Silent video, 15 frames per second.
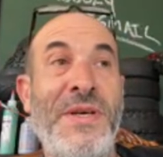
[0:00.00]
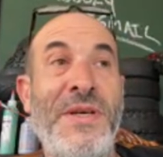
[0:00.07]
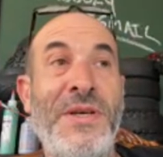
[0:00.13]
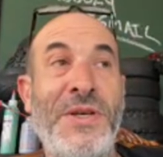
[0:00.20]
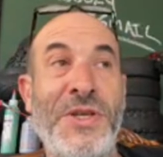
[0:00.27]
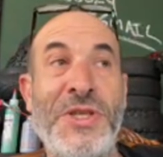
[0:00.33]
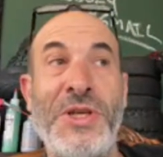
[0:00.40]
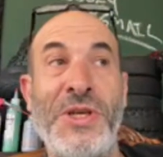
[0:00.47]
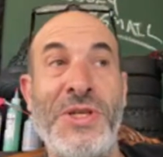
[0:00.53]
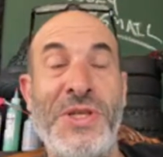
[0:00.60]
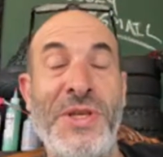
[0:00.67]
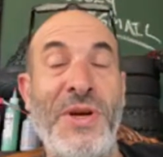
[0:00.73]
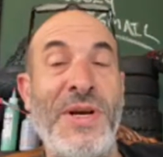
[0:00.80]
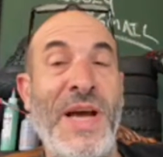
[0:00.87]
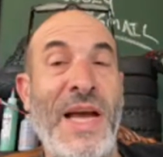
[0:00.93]
just because
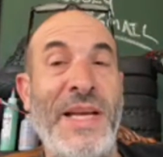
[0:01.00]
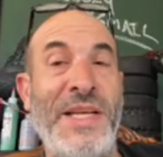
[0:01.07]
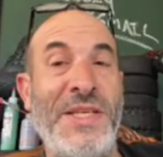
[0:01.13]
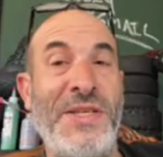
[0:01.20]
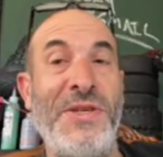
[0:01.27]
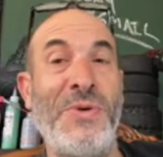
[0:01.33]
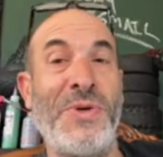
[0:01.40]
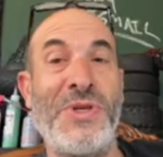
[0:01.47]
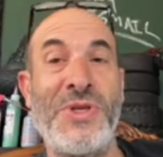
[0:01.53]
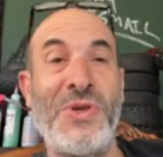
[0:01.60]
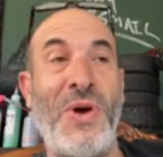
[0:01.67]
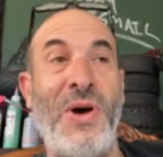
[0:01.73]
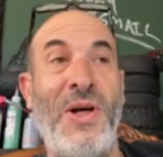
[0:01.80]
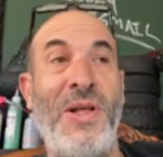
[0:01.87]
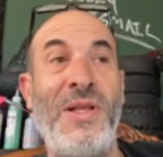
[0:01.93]
they're not easy to
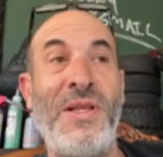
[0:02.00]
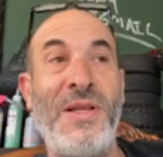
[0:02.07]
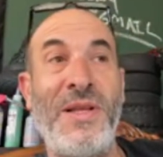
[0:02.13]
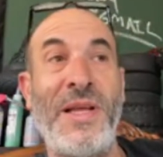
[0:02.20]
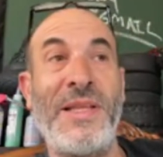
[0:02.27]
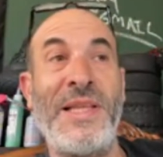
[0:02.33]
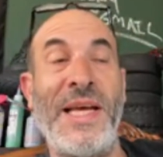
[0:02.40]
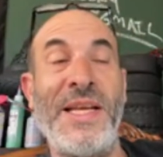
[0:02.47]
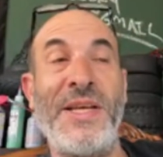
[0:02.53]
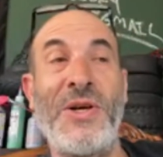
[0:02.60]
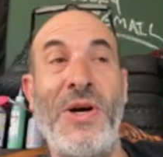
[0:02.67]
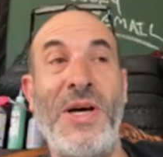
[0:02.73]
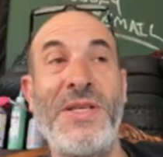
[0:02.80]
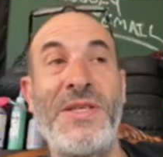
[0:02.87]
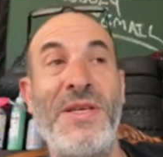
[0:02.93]
install like that. It
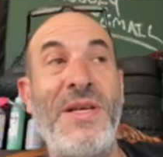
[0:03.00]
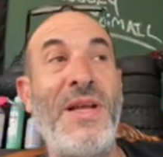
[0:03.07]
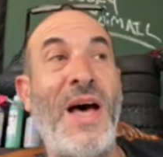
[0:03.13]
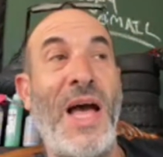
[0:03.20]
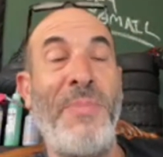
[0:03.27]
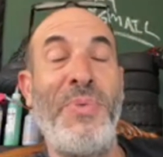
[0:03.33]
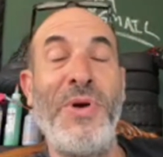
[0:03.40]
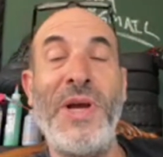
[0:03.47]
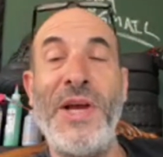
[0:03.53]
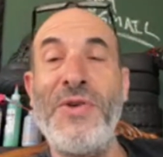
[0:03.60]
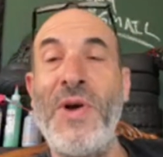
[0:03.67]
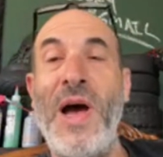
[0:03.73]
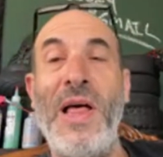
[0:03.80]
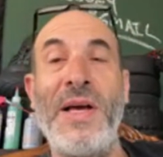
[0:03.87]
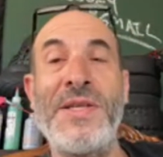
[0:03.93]
costs, I put
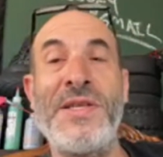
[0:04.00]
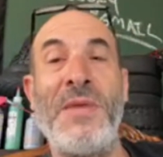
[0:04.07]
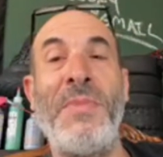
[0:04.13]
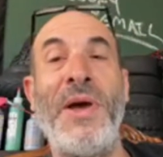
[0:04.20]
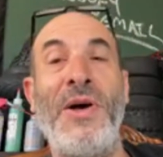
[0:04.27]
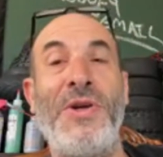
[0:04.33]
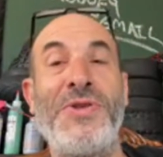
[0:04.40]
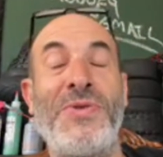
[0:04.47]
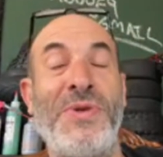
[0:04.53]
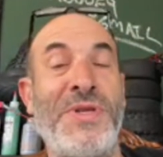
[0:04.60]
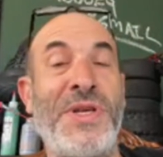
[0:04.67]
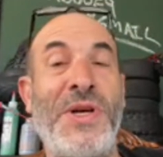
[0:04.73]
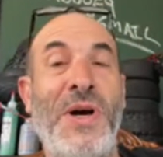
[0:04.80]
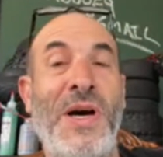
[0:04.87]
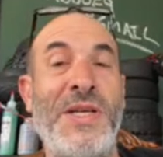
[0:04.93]
hydraulics on my Ultras.
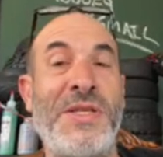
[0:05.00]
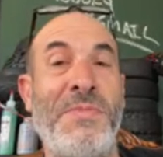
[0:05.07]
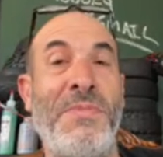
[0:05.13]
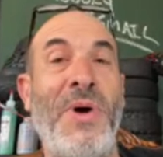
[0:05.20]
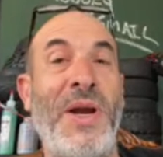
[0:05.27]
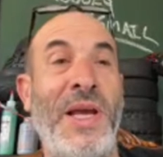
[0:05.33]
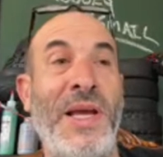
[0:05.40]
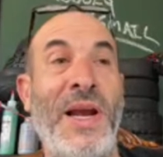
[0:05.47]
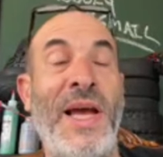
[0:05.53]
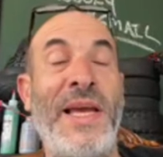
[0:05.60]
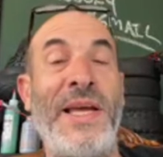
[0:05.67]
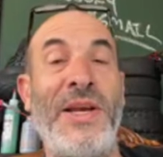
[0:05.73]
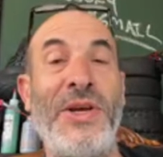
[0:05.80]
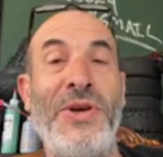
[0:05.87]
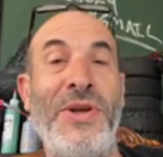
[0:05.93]
It costs money and I
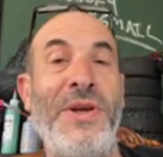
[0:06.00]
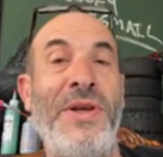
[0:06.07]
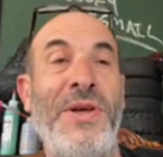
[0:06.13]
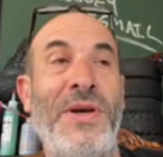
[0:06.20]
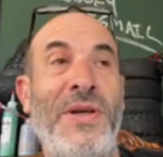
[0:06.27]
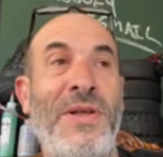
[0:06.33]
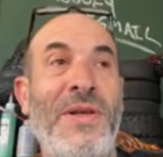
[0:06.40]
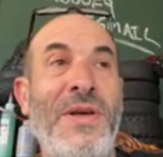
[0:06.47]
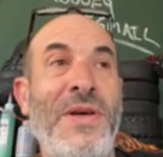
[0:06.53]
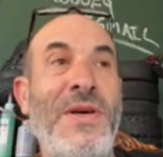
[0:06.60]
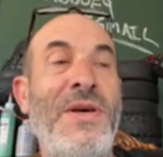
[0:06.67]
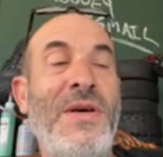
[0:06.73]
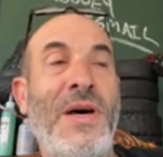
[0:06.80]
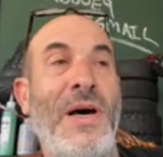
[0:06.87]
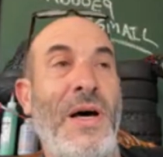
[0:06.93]
get a good deal.
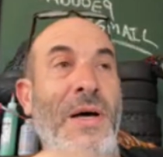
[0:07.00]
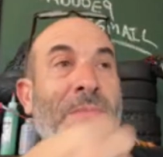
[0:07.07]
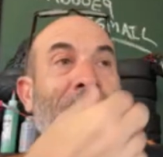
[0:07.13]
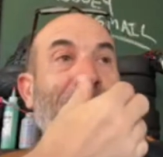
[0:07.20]
But